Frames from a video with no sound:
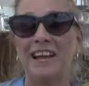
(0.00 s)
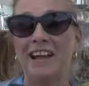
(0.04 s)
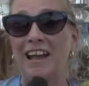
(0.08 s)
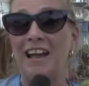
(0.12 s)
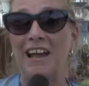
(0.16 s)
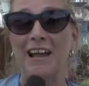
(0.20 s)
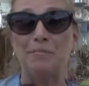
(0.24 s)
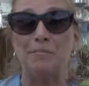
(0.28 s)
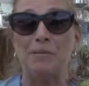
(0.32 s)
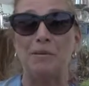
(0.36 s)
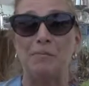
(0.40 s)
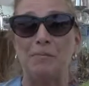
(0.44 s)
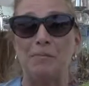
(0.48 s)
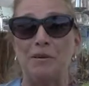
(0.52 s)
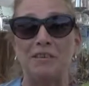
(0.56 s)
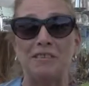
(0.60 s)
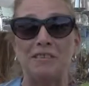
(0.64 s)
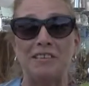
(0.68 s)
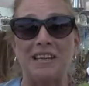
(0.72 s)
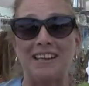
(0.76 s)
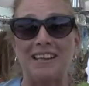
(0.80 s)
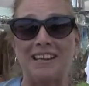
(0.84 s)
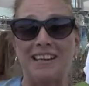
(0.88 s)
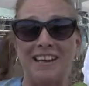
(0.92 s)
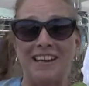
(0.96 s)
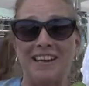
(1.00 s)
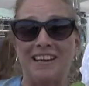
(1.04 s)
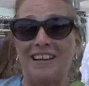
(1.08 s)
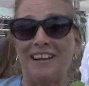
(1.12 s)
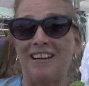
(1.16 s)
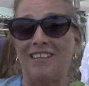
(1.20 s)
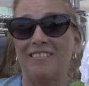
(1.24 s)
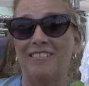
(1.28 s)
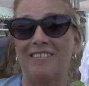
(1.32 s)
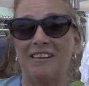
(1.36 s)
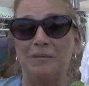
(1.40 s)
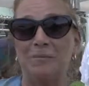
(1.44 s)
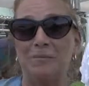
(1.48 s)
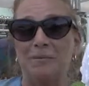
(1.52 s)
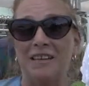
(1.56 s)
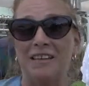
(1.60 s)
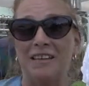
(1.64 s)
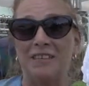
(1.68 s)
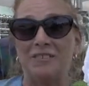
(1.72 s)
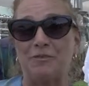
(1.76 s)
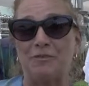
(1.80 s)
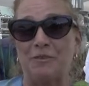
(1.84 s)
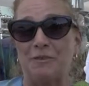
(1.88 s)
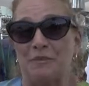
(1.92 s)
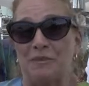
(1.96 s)
Happy birthday, Key Colony
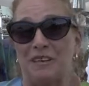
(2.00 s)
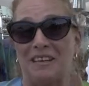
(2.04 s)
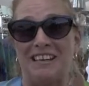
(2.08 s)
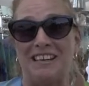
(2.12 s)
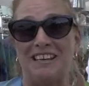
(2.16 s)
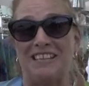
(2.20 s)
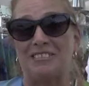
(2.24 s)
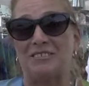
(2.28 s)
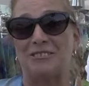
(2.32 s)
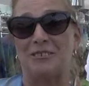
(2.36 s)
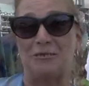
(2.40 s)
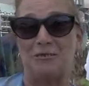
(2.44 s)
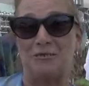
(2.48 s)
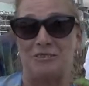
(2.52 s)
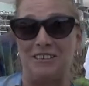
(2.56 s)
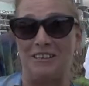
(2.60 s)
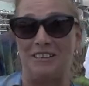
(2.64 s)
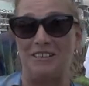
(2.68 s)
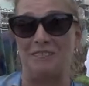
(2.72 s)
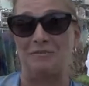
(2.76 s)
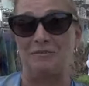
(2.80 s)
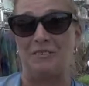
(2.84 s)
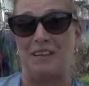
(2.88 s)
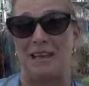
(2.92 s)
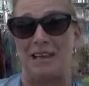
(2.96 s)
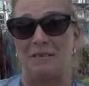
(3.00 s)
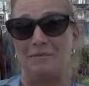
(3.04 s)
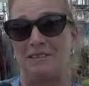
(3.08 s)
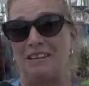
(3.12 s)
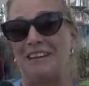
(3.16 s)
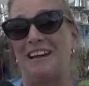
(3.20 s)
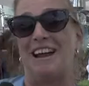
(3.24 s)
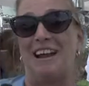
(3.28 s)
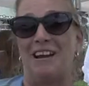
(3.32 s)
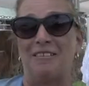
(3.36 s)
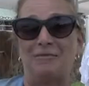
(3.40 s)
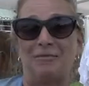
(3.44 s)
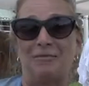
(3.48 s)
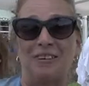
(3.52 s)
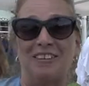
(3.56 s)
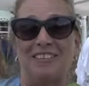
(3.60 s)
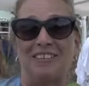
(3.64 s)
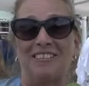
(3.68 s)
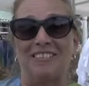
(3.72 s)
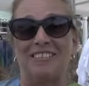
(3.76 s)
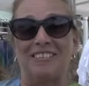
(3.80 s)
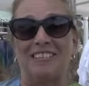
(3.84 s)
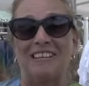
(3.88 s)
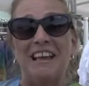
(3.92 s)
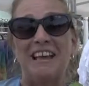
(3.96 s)
Beach, from Denise Olson of Cape
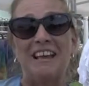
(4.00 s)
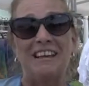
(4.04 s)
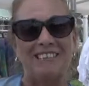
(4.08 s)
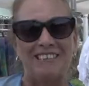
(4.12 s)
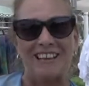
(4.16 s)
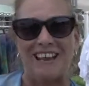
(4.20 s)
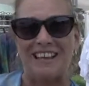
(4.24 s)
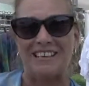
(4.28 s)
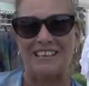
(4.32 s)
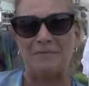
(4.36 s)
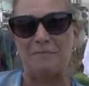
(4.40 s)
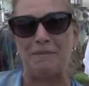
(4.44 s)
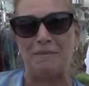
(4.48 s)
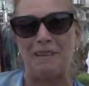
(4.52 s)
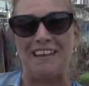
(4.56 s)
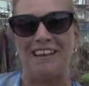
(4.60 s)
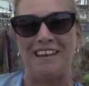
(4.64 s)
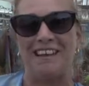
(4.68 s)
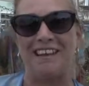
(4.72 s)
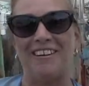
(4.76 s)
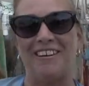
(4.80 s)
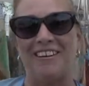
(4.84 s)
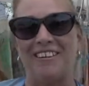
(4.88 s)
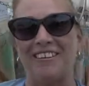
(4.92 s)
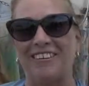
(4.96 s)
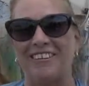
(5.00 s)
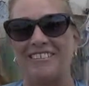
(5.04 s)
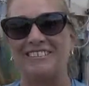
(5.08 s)
Canaveral. Glad to be here.